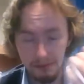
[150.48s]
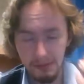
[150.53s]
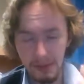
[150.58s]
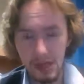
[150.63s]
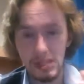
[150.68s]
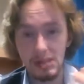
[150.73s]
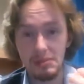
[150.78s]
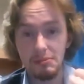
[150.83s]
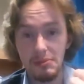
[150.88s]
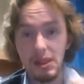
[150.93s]

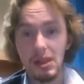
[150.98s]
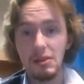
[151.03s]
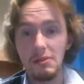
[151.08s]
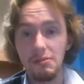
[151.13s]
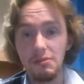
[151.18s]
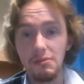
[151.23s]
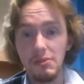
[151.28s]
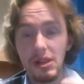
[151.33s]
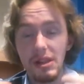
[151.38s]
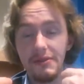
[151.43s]
because of me
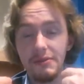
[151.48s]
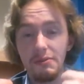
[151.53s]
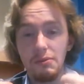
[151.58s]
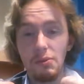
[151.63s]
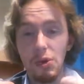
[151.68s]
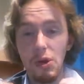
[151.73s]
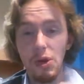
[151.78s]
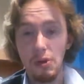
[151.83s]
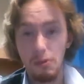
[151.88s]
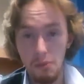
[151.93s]

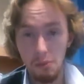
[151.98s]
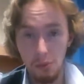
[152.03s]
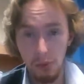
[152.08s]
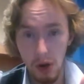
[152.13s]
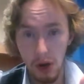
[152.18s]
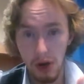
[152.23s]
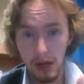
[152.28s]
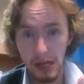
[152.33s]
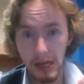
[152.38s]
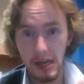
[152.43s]

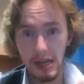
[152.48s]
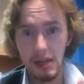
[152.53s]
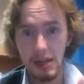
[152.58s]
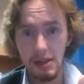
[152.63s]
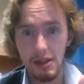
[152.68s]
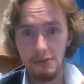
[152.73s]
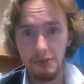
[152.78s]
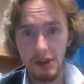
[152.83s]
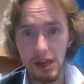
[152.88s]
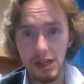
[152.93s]
working in
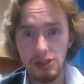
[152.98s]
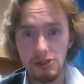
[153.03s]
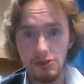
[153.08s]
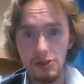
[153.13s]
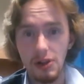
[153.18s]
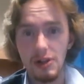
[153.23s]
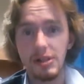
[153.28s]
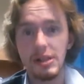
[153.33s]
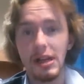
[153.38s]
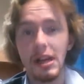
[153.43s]
the
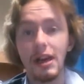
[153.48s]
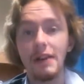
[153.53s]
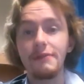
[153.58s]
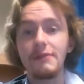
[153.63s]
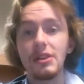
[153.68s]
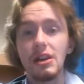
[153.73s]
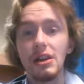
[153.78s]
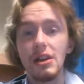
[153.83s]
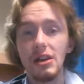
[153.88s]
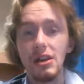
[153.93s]
restaurant, I have
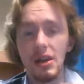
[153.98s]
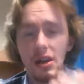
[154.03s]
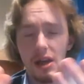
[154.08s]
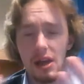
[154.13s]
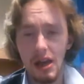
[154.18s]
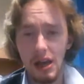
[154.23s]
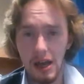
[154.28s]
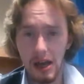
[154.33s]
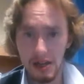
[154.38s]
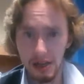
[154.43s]
to
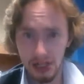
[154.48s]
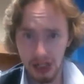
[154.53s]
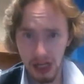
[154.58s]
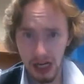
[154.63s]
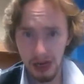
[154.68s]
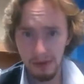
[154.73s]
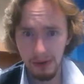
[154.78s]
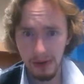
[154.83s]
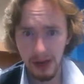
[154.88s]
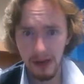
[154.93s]

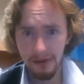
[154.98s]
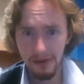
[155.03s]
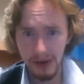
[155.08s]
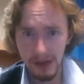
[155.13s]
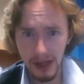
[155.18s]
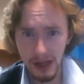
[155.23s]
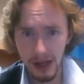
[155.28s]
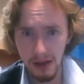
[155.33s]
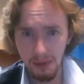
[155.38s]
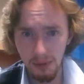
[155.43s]
shower every
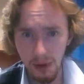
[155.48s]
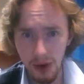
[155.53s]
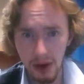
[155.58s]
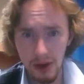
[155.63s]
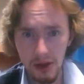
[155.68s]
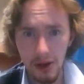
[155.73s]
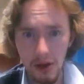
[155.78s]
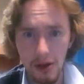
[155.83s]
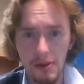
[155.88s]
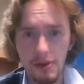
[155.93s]
day and
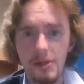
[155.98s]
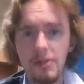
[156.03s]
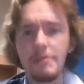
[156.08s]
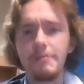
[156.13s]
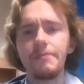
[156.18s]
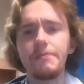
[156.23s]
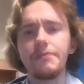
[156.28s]
whatnot.